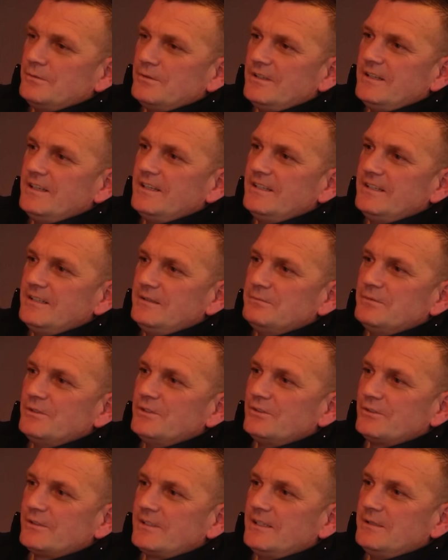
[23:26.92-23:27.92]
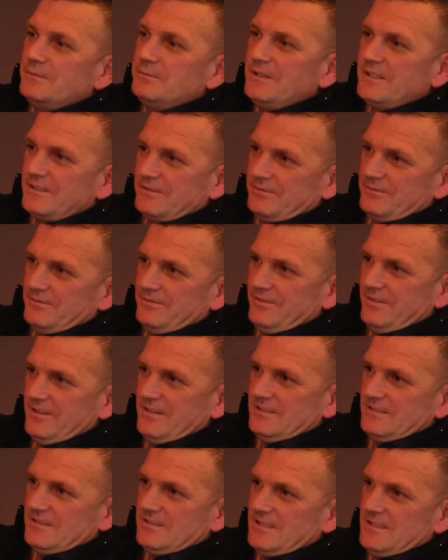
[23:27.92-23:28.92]
were eighteen when you came back from
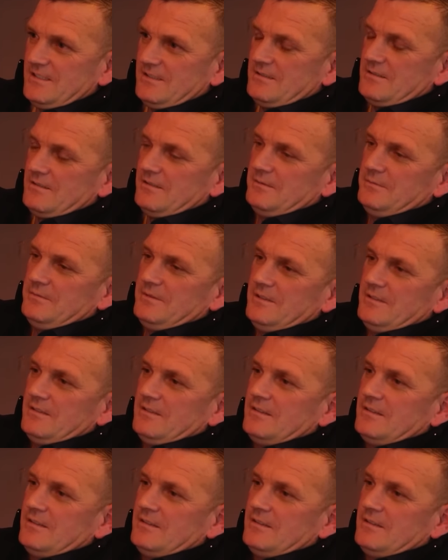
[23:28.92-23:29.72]
France that time. Eh?